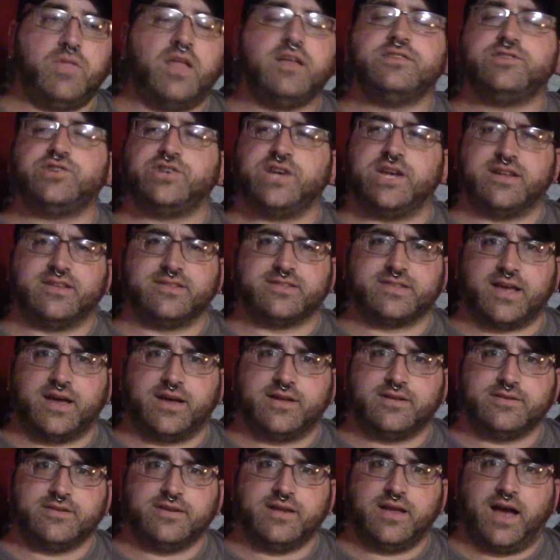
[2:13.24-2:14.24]
channel's
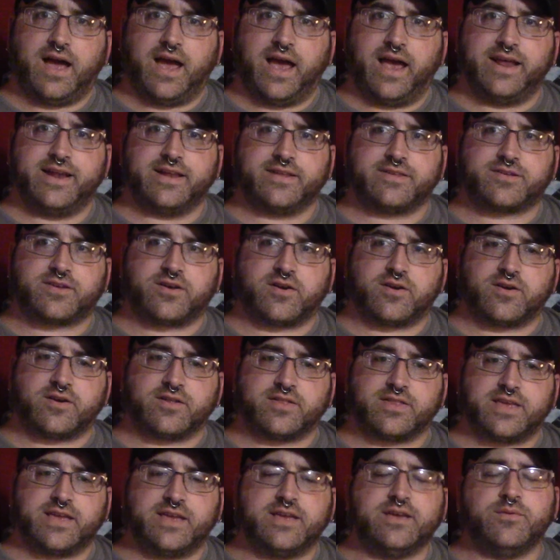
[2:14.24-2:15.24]
on hiatus
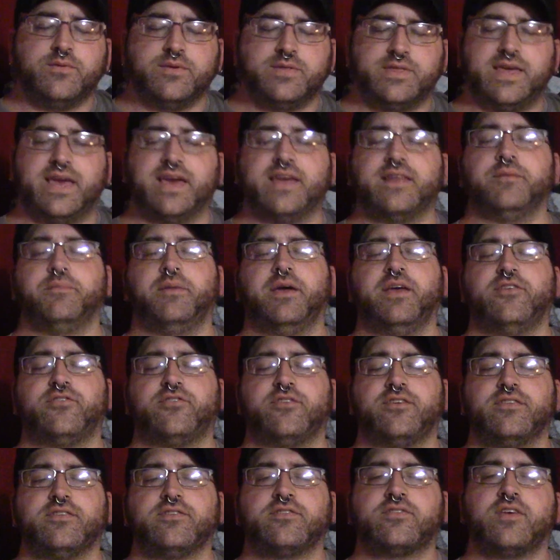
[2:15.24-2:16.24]
currently with the
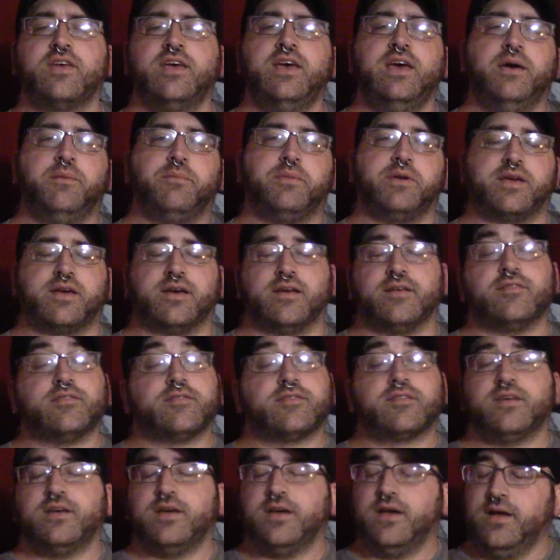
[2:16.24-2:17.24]
animations
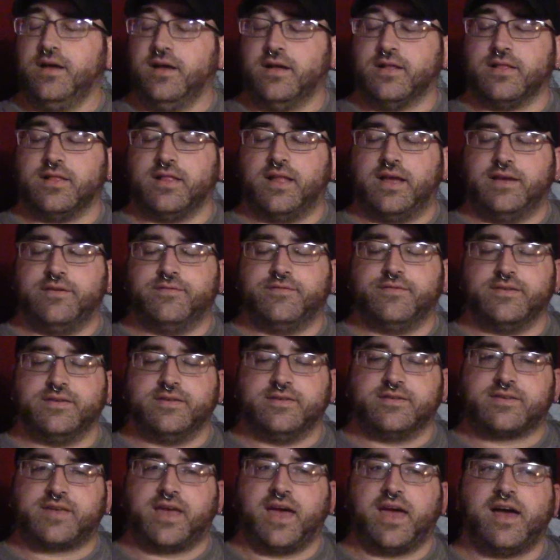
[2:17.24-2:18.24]
because life
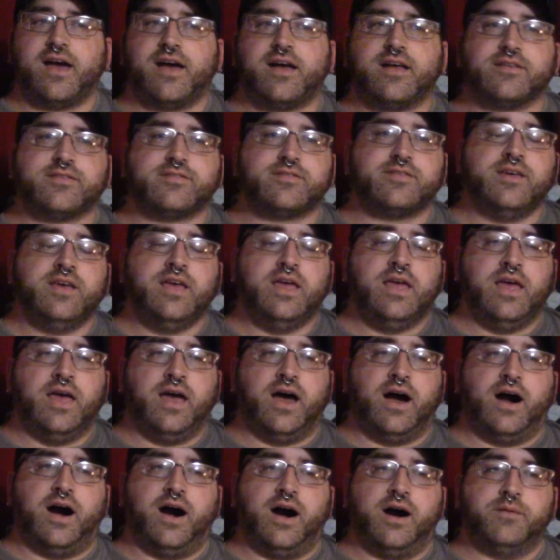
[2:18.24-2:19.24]
is chaos.
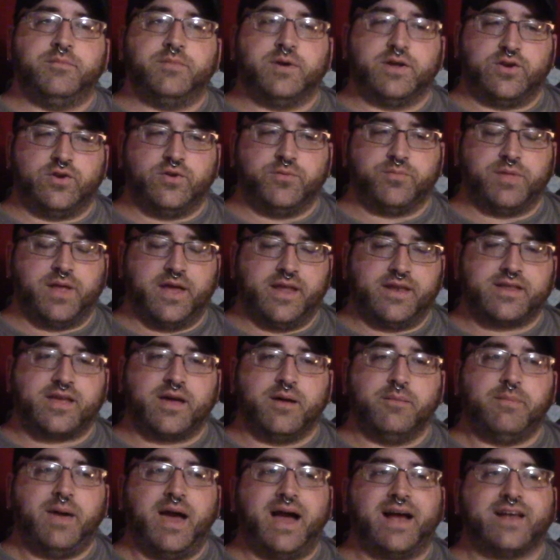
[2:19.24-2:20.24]
Uh, I do plan to
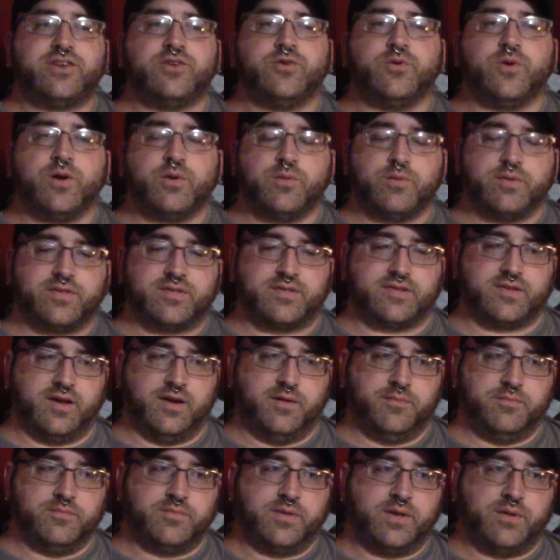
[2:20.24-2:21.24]
come back to it with
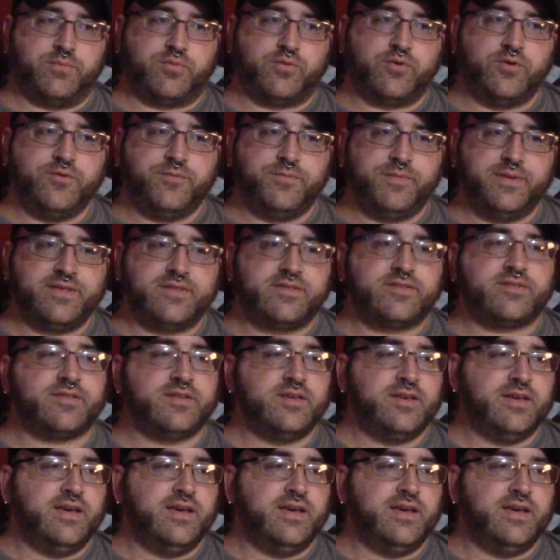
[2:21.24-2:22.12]
some improvements.